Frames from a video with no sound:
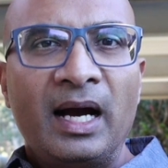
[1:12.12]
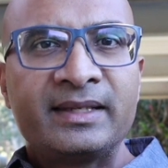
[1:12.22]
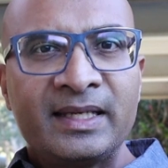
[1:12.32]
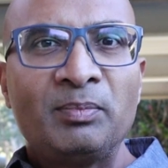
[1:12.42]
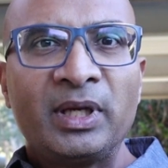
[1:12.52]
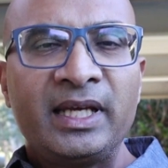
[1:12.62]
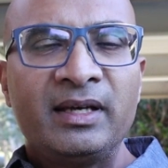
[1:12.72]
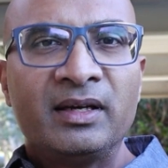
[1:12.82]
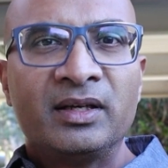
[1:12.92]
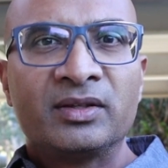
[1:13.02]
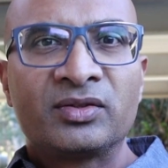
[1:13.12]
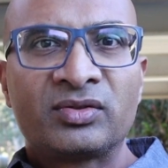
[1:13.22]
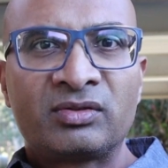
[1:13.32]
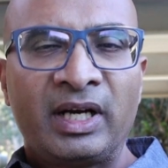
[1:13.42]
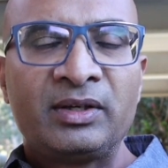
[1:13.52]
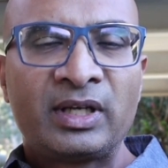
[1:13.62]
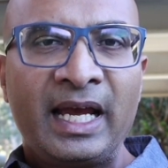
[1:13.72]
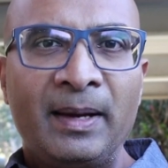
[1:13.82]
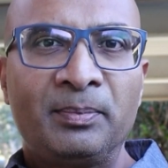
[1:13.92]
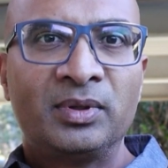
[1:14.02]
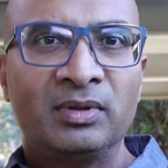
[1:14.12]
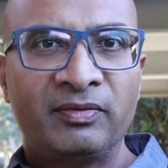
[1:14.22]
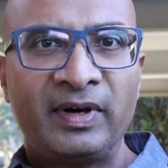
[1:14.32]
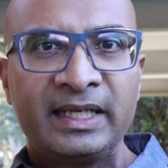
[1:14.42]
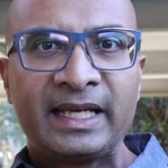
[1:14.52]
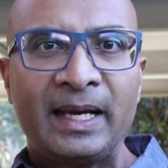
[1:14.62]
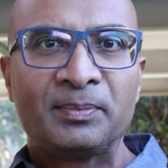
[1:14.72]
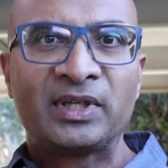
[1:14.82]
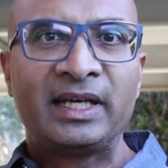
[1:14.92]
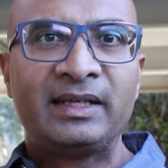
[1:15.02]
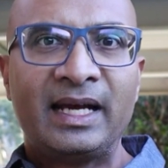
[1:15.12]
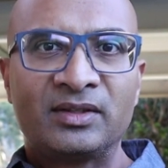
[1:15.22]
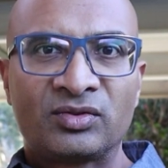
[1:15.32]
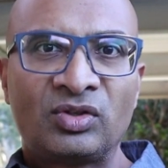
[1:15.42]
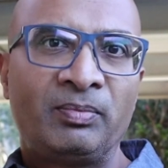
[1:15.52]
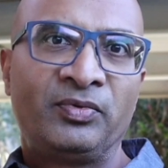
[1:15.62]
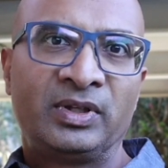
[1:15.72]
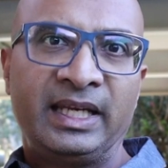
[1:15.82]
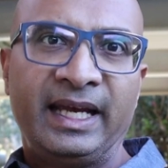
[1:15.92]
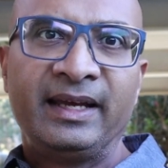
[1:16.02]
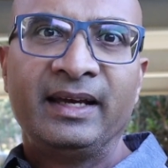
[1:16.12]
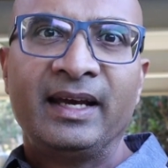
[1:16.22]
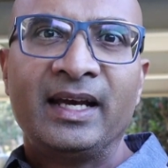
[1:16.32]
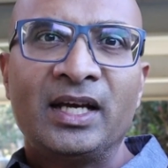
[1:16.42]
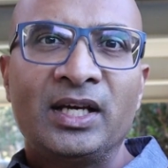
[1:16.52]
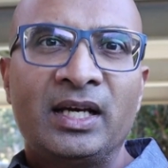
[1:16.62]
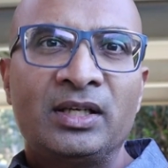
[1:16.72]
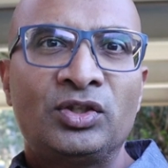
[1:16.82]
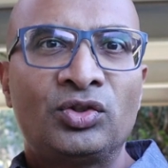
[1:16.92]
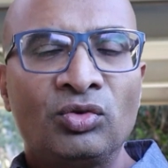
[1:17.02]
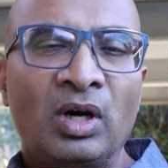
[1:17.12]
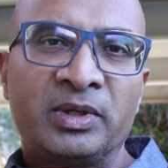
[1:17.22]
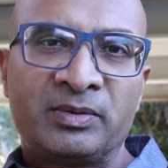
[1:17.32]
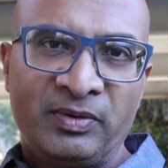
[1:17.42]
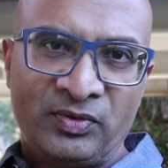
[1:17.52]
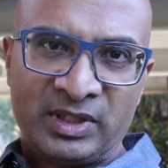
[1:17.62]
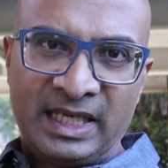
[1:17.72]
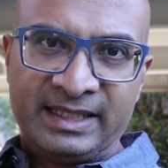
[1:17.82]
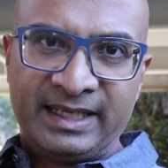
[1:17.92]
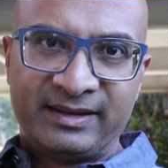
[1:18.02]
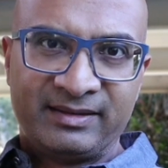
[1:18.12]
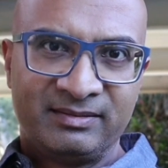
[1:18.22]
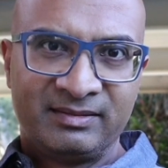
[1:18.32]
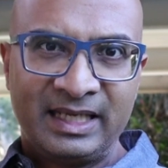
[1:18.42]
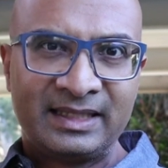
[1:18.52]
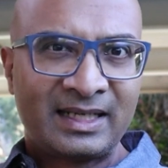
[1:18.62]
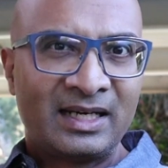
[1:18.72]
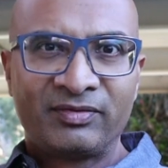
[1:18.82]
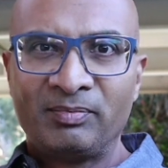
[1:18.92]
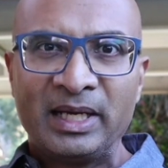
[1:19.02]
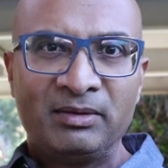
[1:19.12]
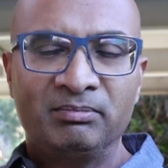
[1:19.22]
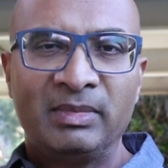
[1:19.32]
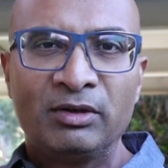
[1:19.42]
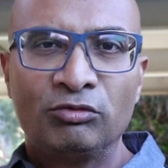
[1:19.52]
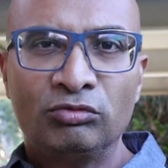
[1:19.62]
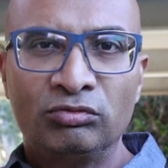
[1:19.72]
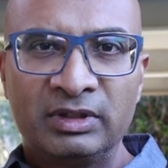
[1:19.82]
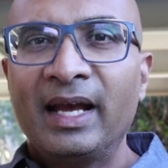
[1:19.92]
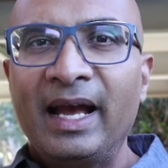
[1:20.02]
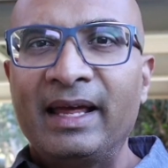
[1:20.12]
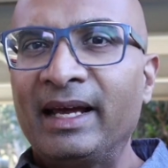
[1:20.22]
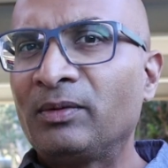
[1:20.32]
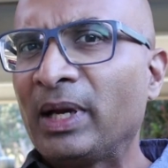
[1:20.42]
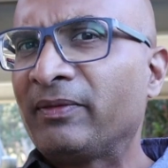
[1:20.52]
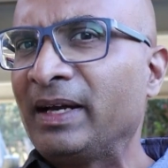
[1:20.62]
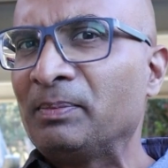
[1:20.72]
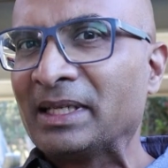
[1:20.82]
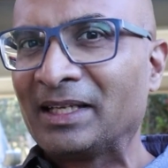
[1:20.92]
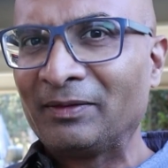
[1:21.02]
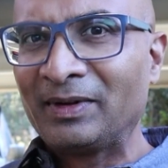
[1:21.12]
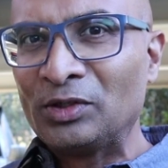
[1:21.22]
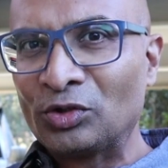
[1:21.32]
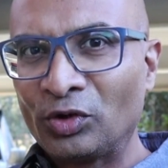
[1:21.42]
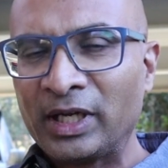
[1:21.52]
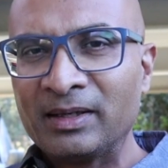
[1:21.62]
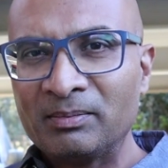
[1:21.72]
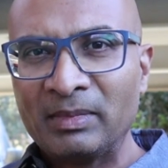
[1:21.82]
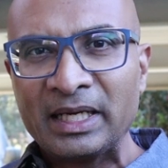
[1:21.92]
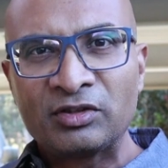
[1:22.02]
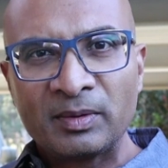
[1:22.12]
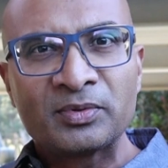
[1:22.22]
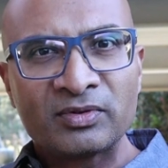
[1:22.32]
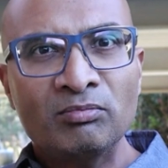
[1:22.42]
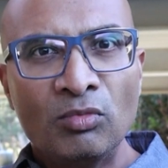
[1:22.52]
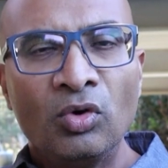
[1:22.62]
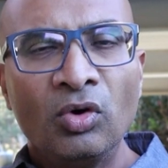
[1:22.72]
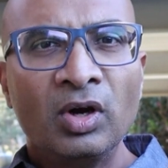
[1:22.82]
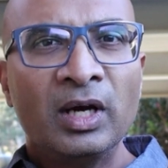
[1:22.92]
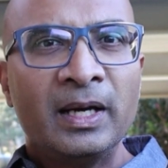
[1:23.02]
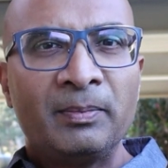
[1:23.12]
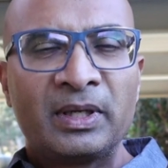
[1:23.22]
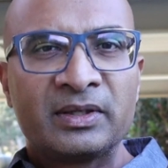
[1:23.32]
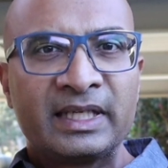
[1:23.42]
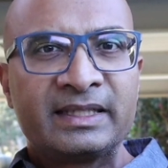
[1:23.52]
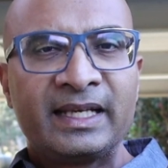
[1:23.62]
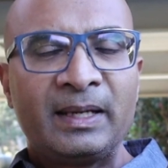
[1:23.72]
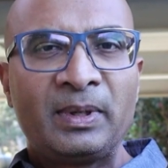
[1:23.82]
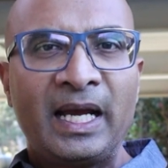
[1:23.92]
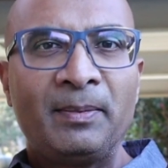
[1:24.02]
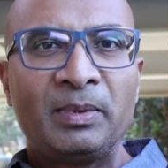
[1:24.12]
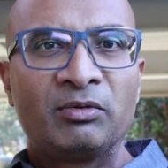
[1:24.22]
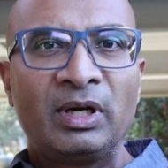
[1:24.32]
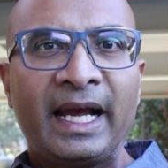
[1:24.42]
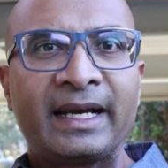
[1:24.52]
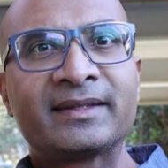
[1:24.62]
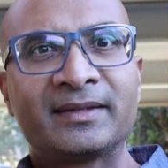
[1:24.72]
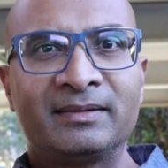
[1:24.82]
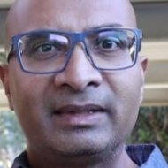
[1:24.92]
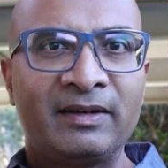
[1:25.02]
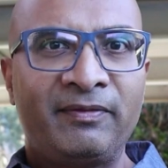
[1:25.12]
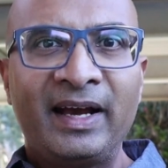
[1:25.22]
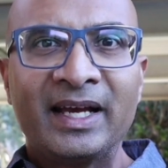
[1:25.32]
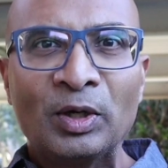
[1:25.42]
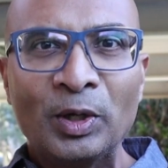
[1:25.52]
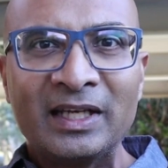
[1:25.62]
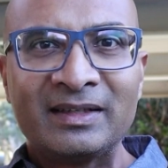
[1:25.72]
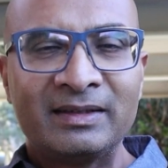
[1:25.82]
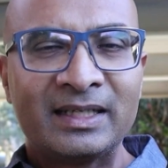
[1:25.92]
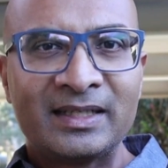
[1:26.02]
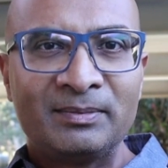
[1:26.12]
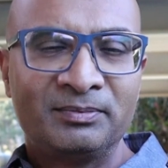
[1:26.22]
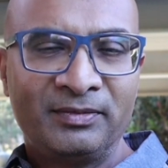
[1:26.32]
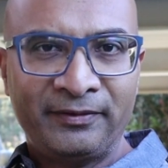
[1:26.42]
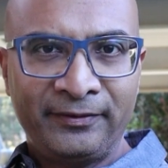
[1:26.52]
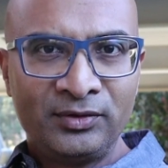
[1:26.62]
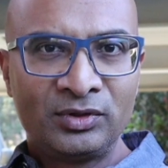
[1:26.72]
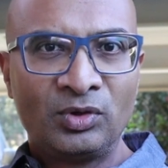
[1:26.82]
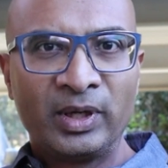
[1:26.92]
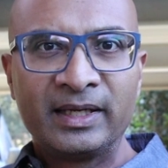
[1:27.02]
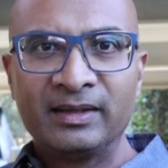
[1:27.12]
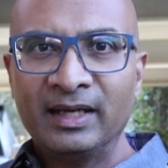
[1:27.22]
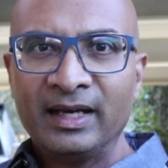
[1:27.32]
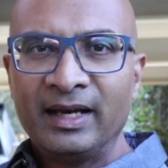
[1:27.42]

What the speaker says: simply try to find a campsite and stop for the day 2 hours before sunset. That's kind of my rule, and that way I find myself enjoying my trips more because I set up camp, I relax, get a fire going, get some food going,